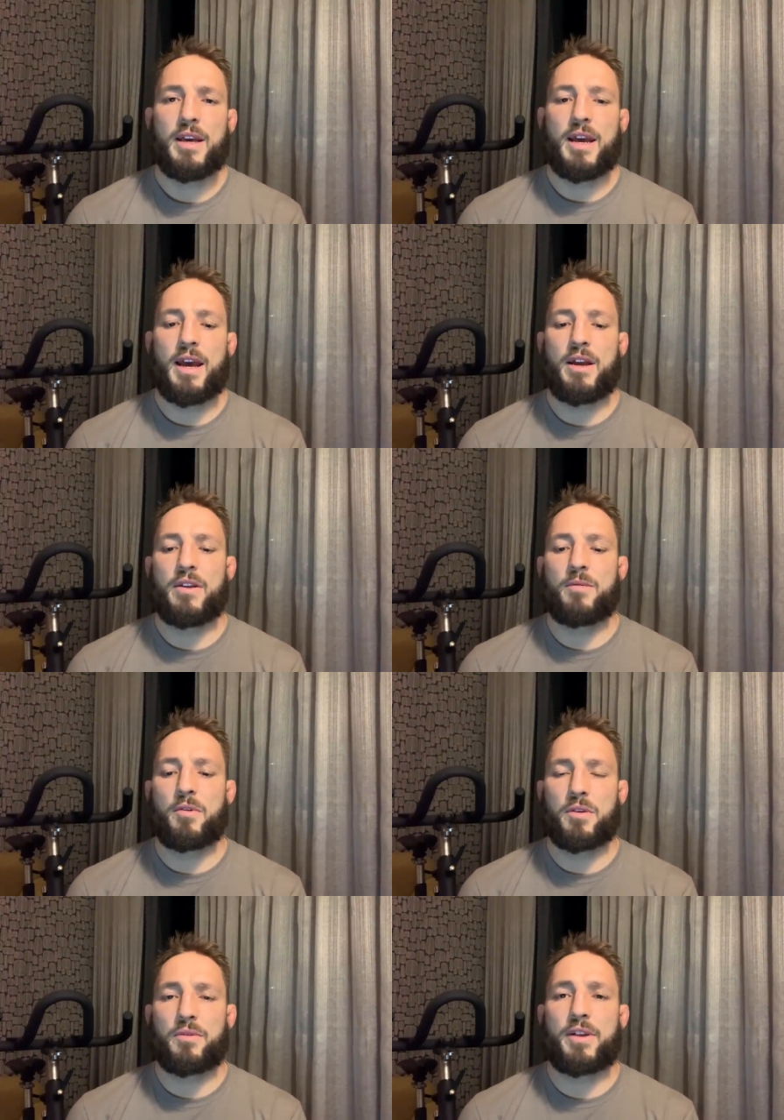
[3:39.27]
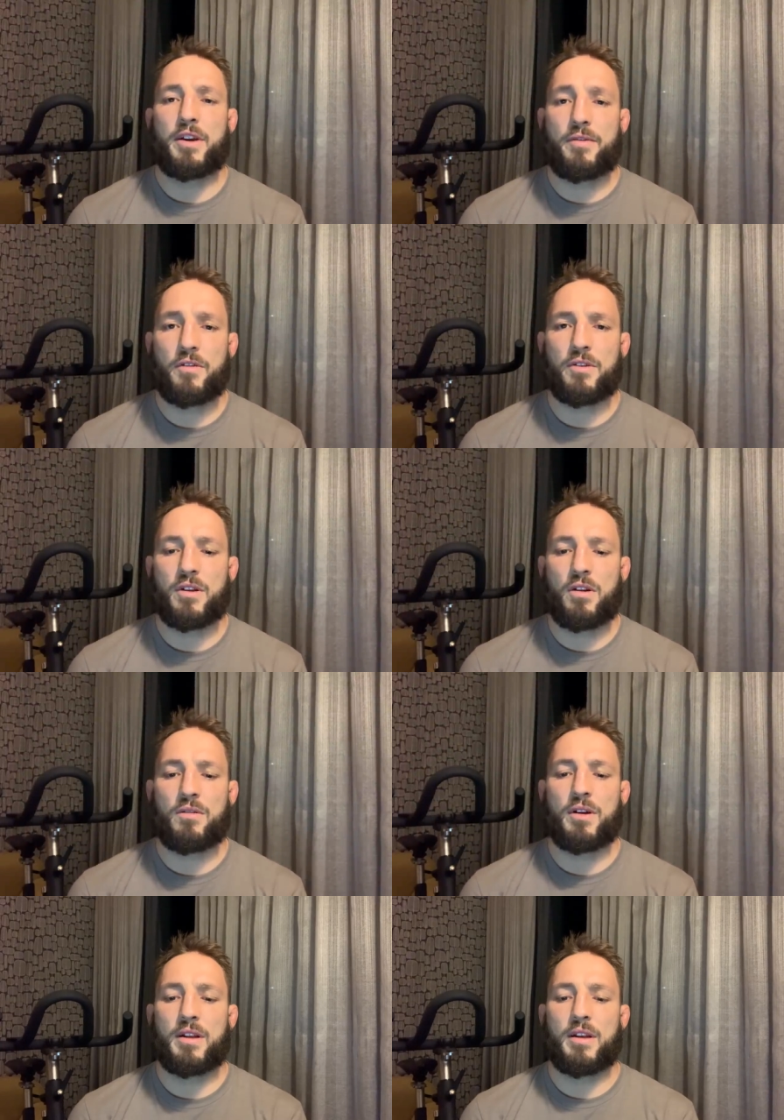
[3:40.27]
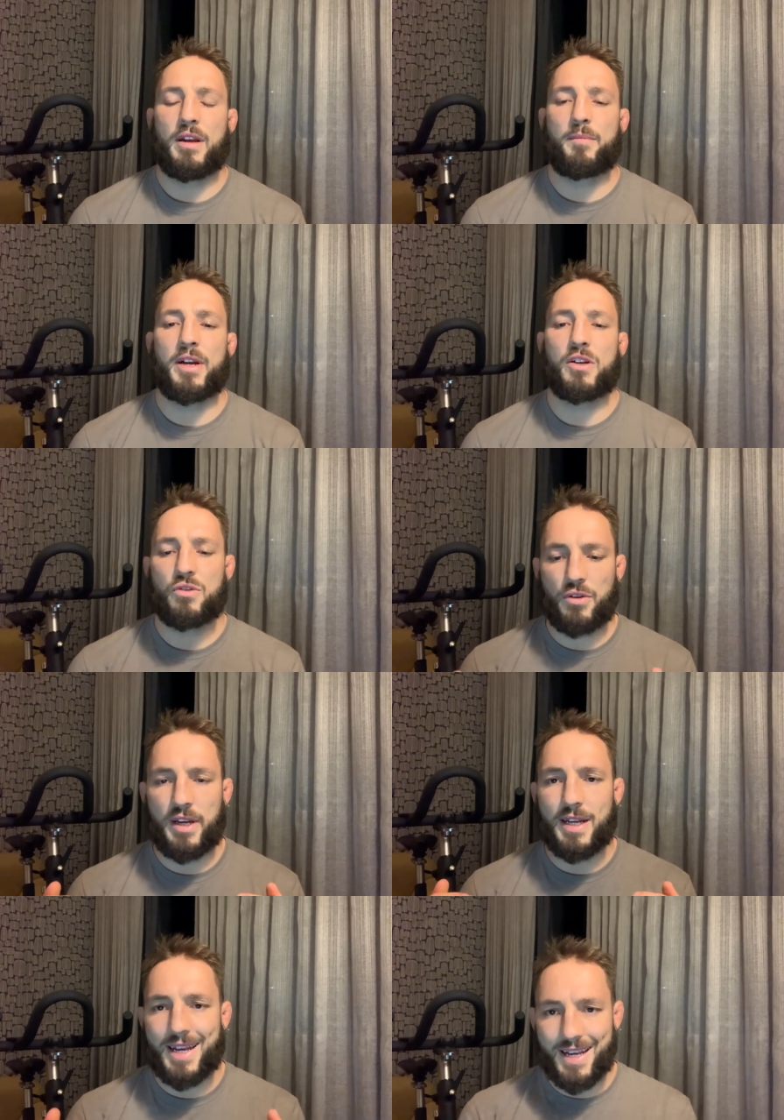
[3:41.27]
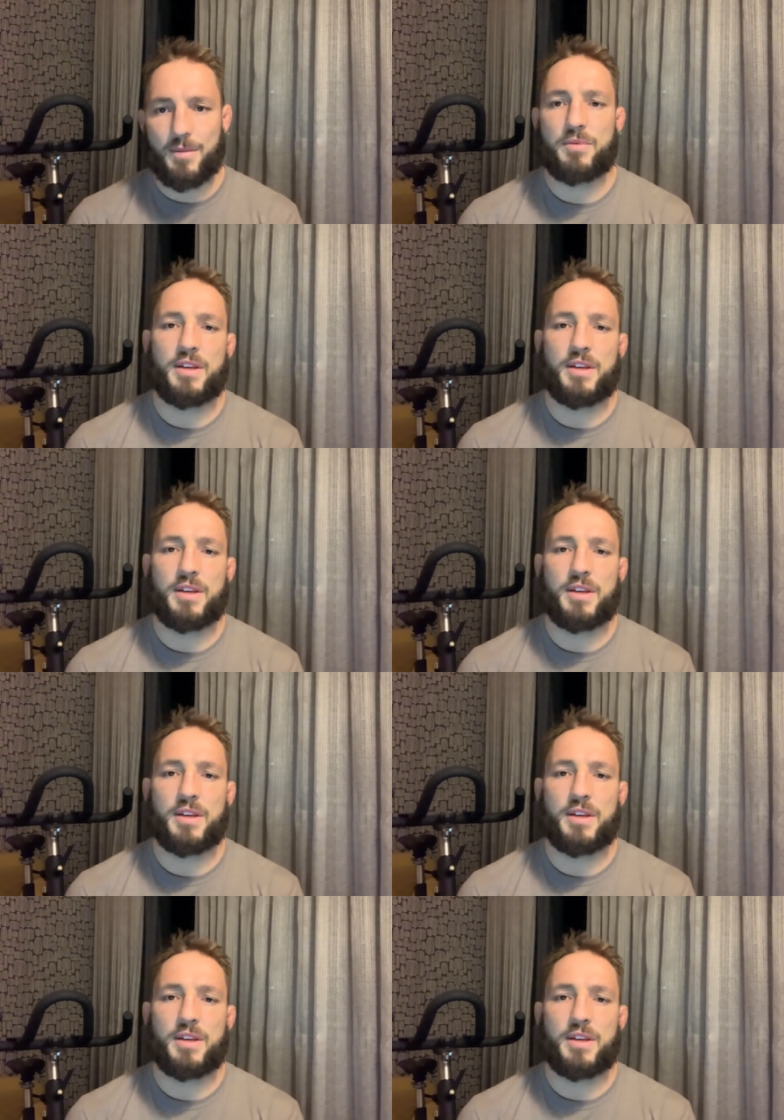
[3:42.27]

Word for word: and your body will thank you for it in the long run. And make sure you eat heaps